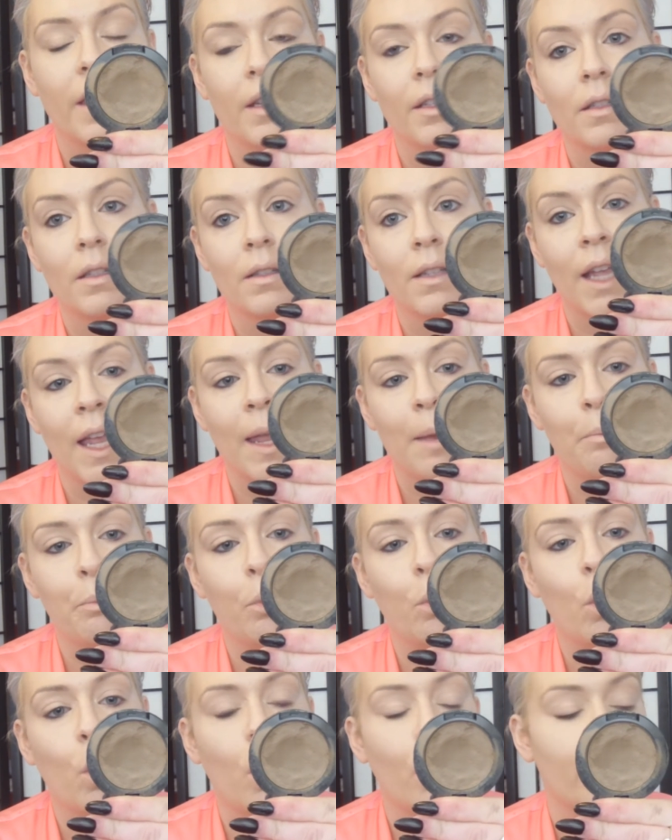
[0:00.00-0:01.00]
This is a
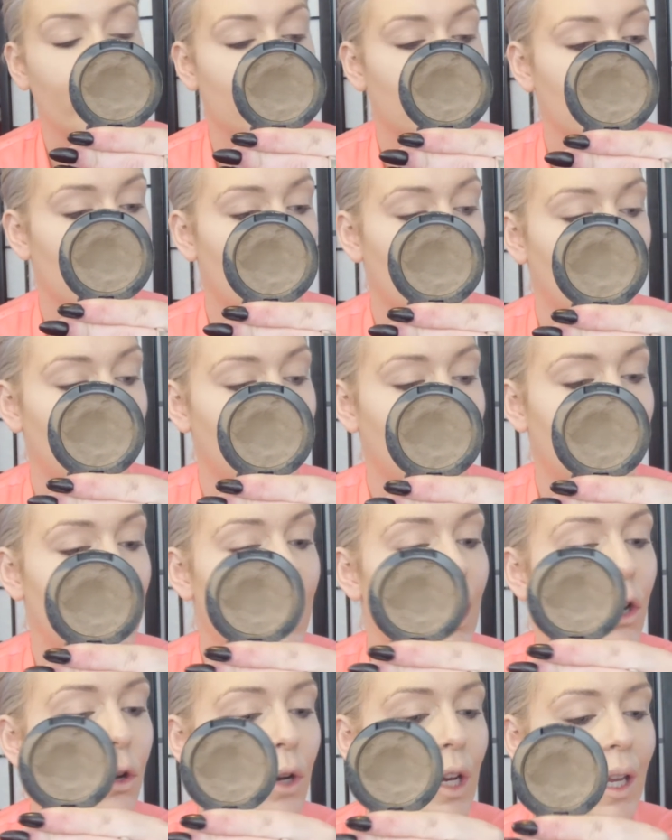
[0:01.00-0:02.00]
Pro
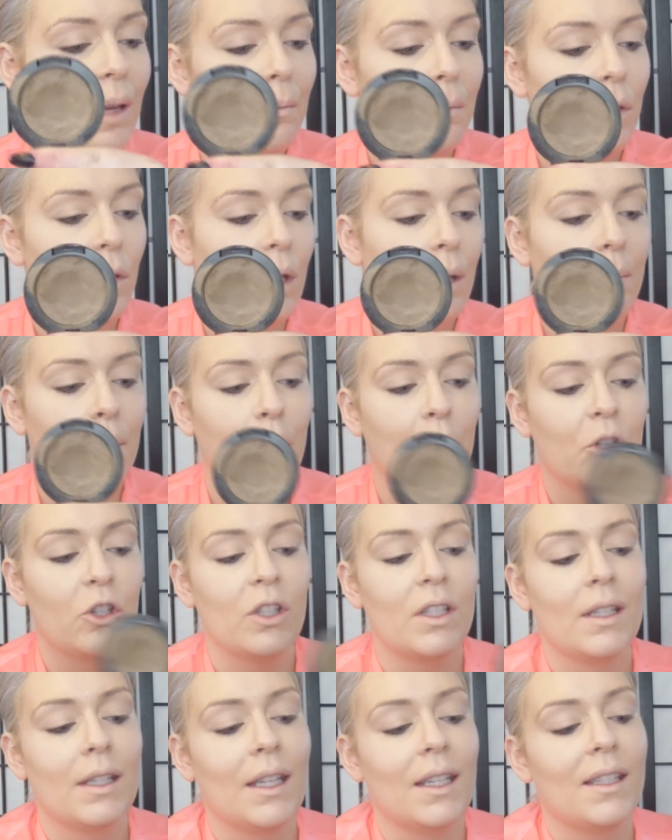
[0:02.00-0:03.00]
Sculpting Cream. You can
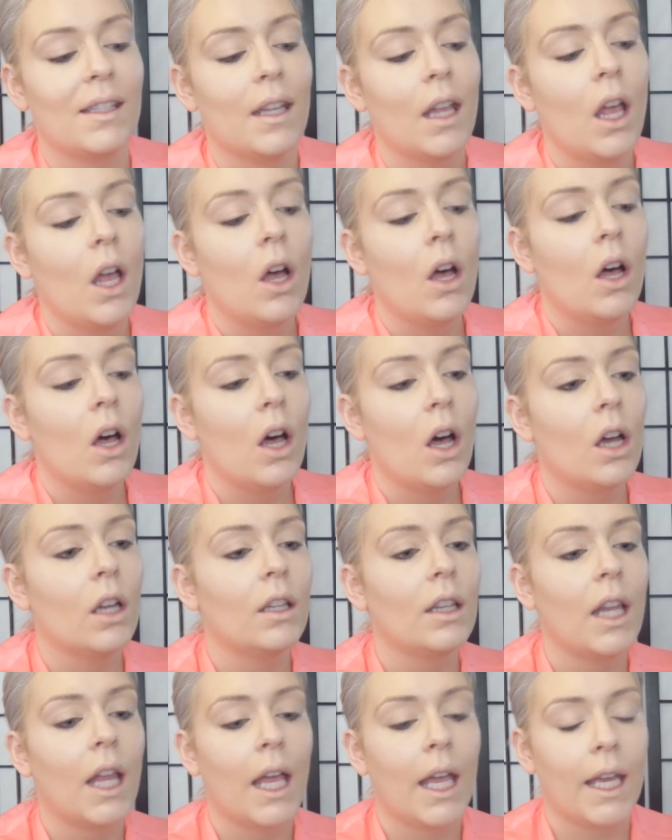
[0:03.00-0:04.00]
purchase this
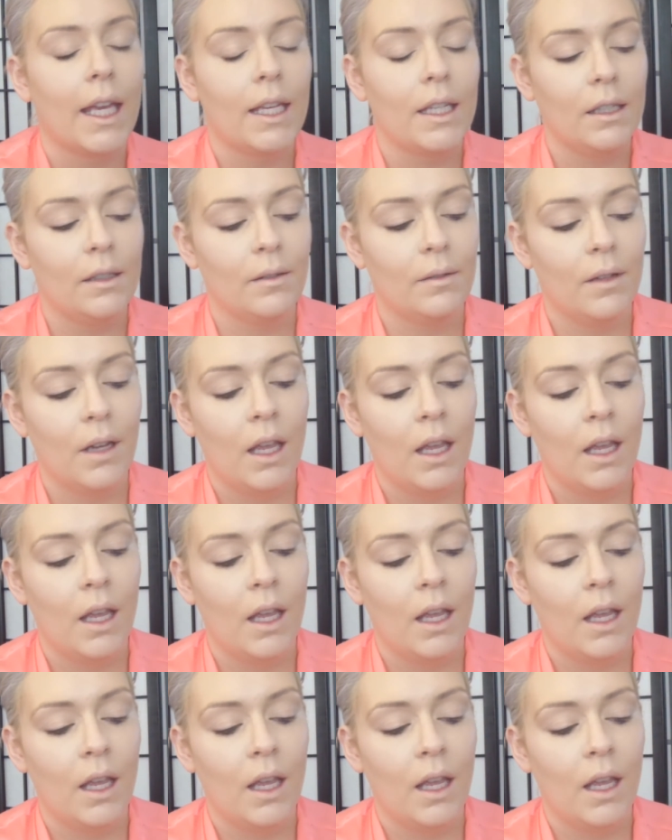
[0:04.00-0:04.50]
online.